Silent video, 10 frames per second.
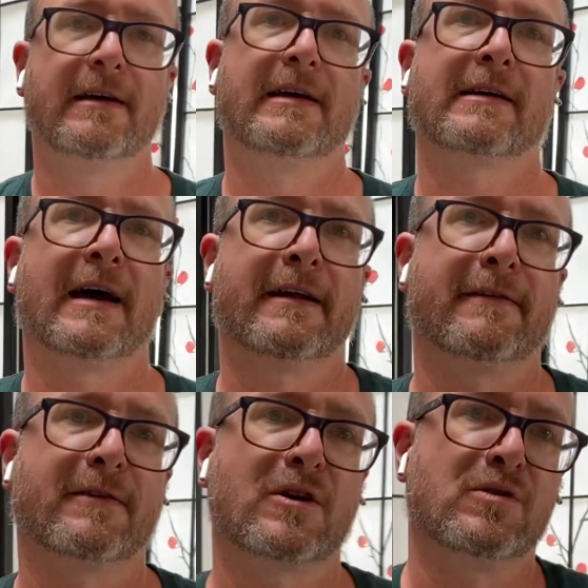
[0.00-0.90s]
It kind
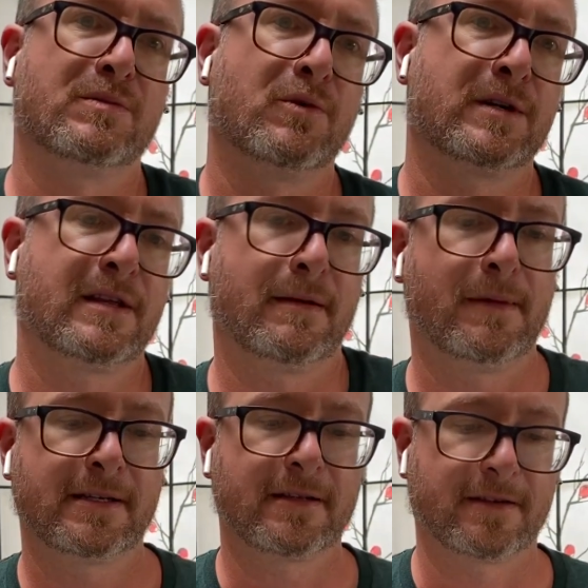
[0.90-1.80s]
of goes more to the
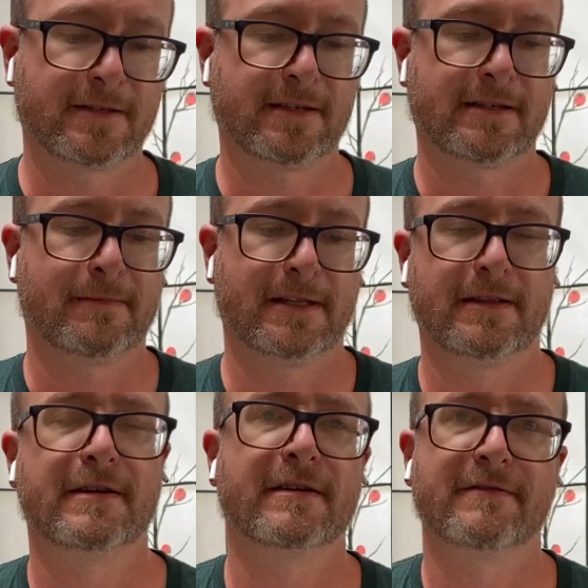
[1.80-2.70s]
muscular system than
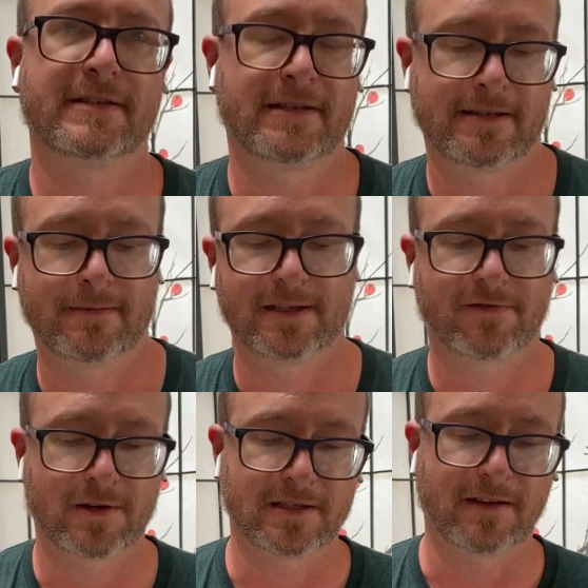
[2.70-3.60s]
the nervous system as
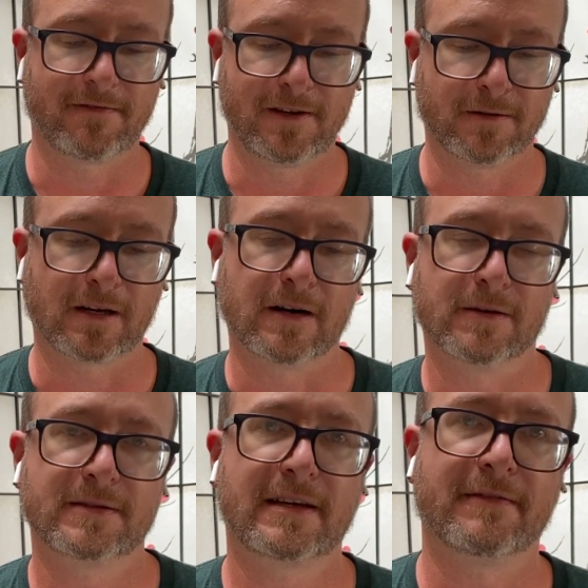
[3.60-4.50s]
far as the feel
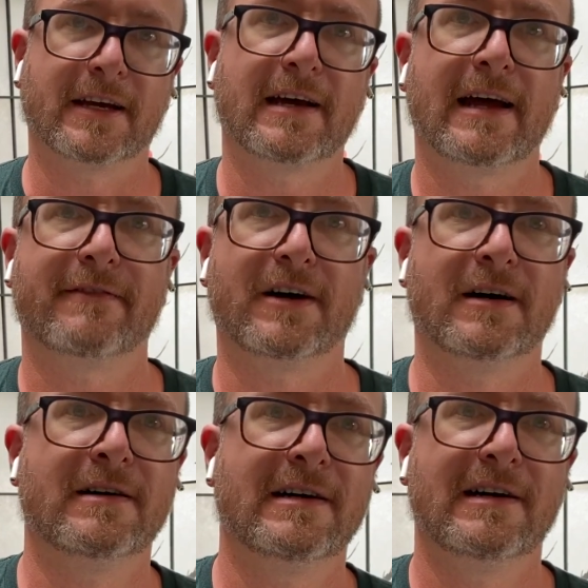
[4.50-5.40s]
goes, giving kind of
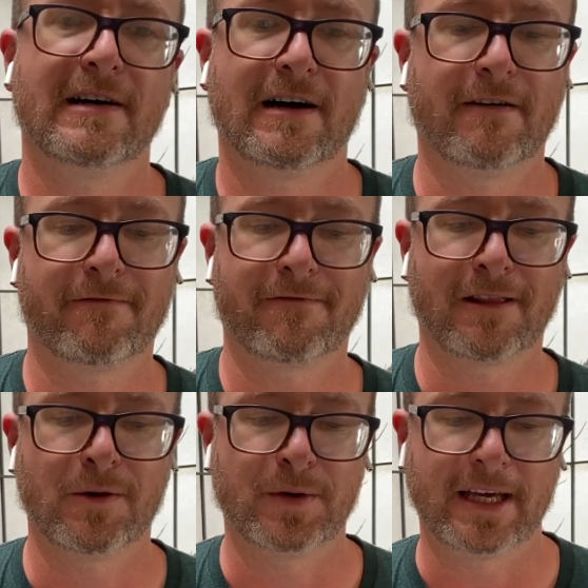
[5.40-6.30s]
a
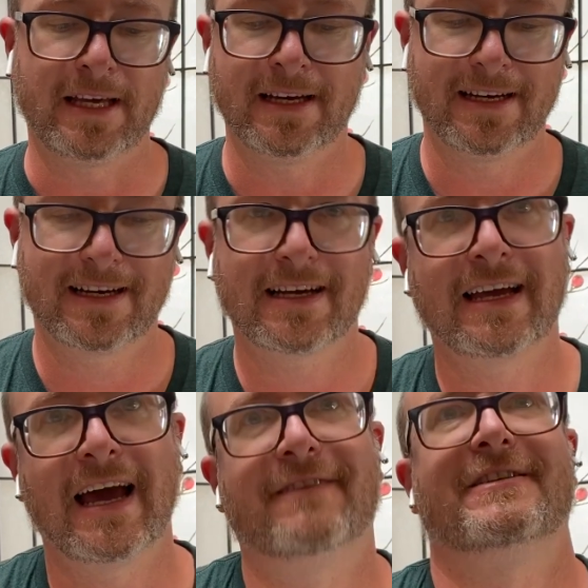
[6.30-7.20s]
floaty,
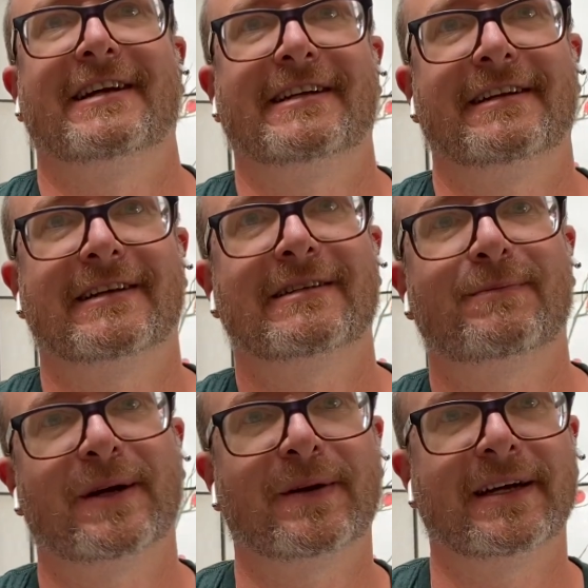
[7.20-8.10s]
caffeinated
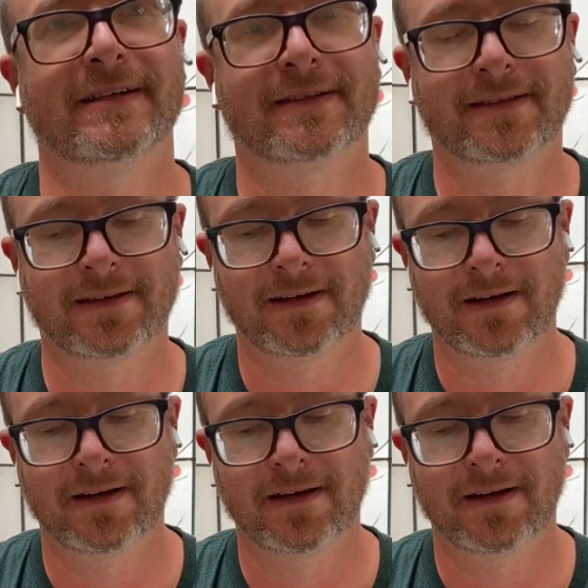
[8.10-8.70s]
experience.